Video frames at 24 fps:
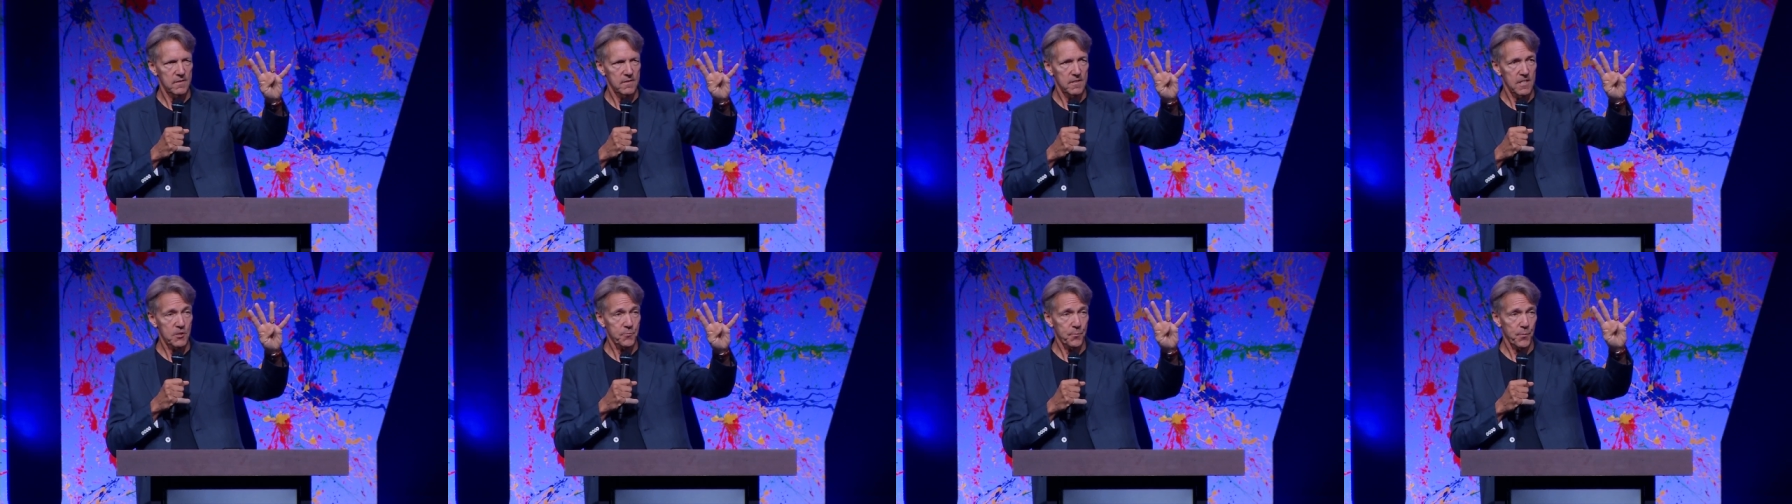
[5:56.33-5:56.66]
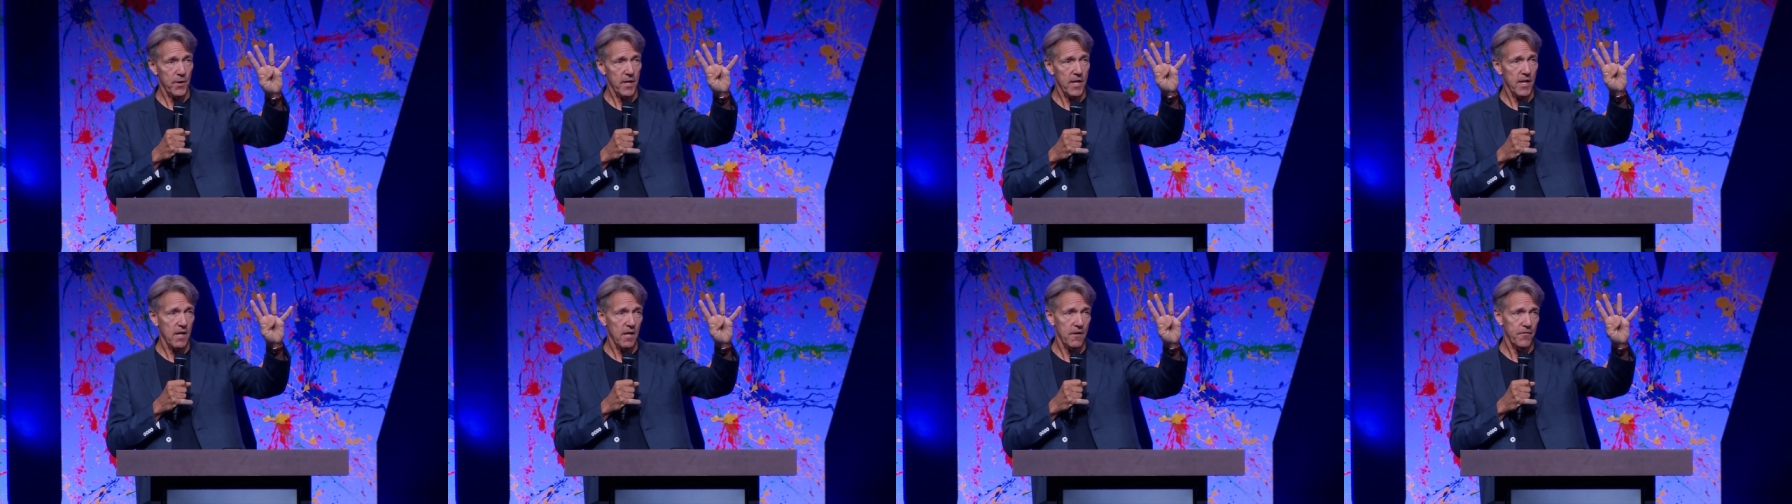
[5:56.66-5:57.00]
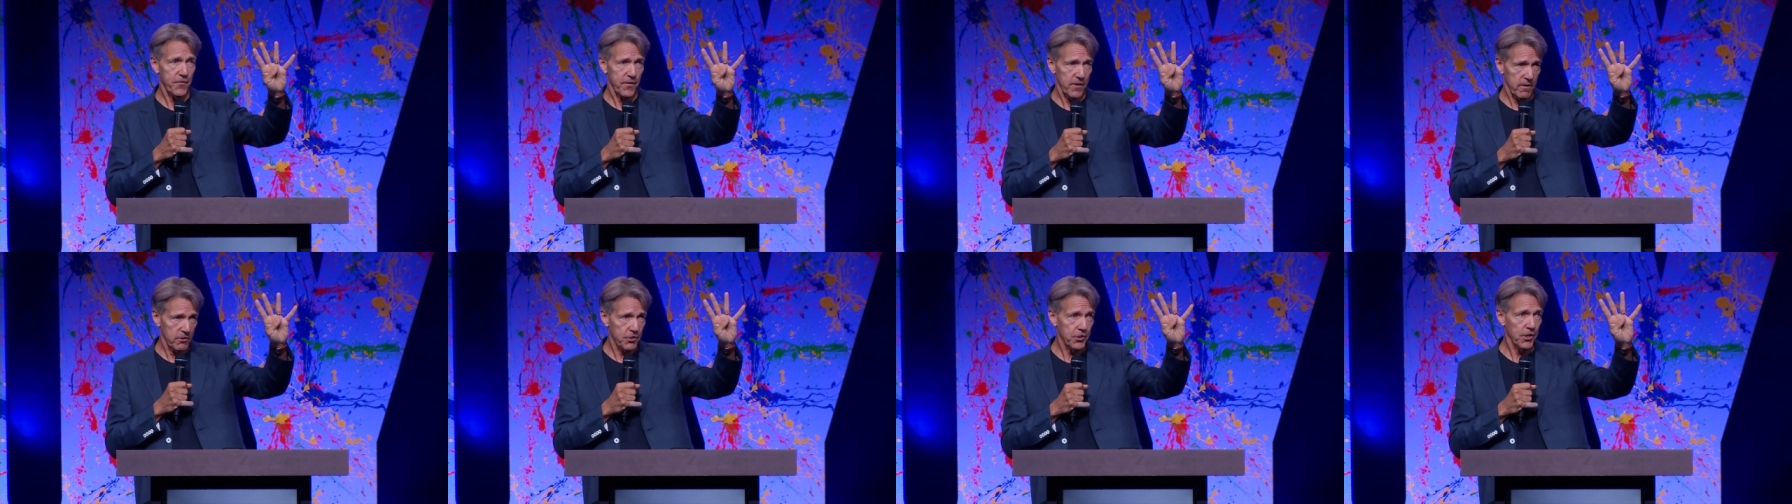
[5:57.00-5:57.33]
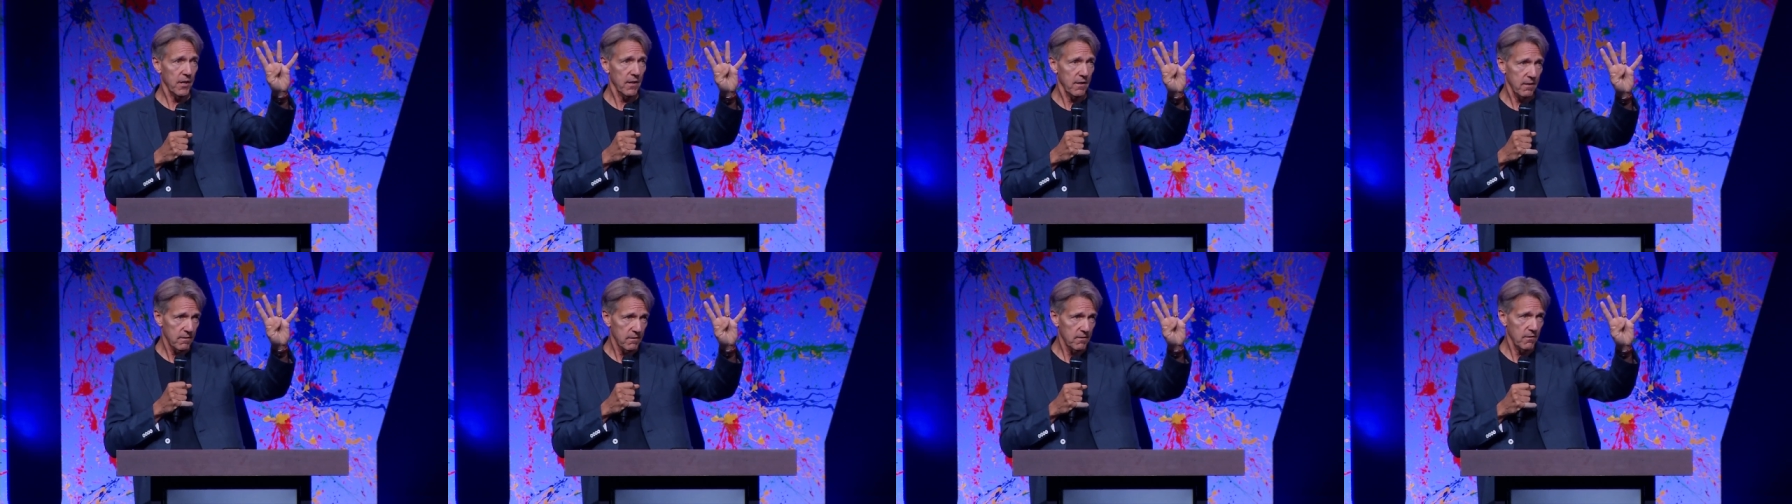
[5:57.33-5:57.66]
It's pretty good
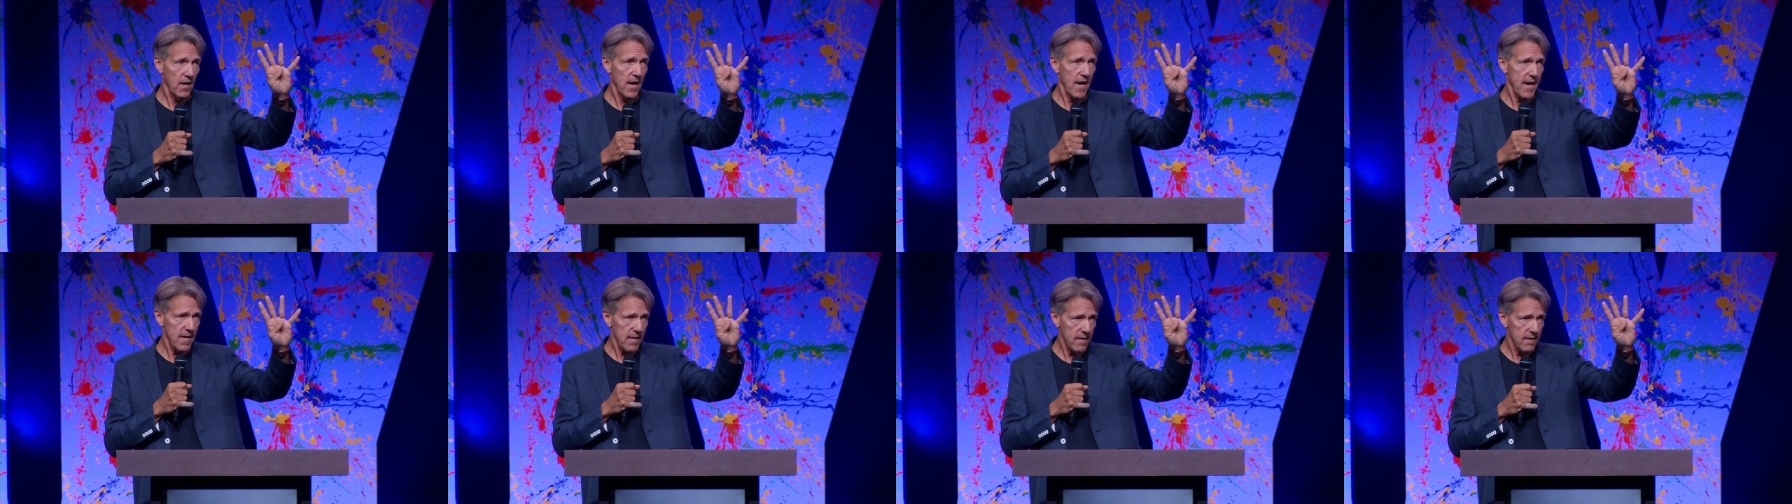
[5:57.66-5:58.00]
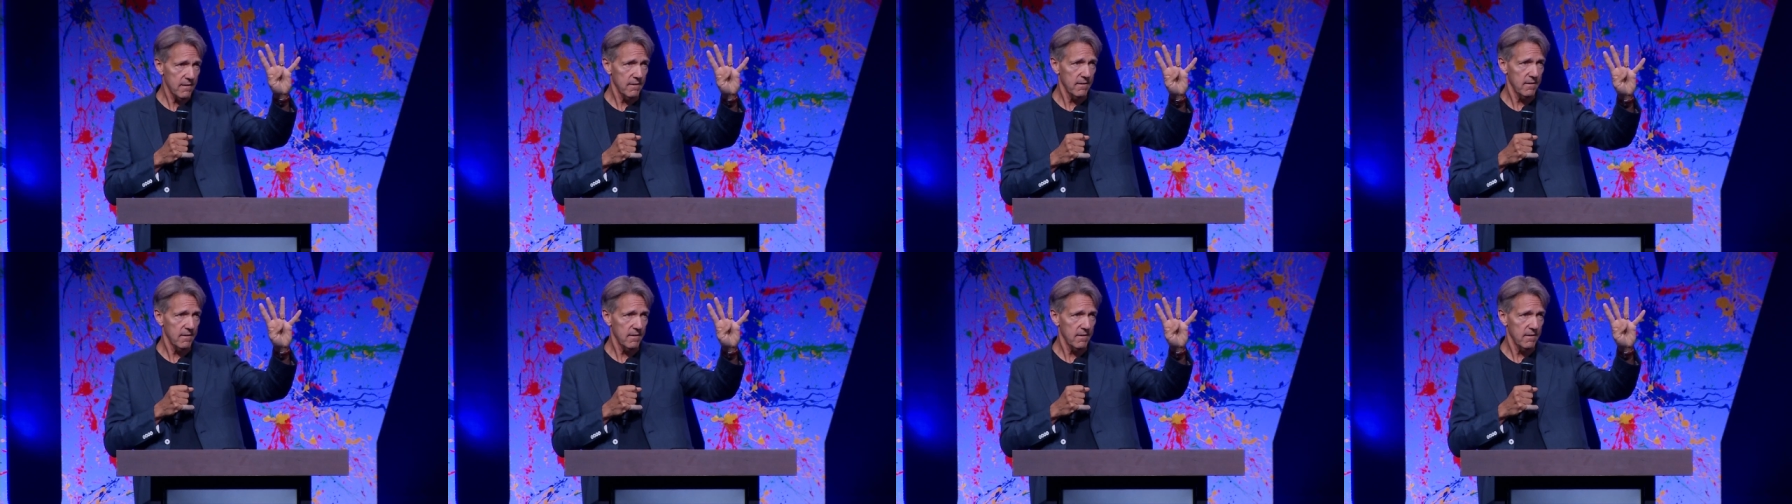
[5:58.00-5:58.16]
future, right?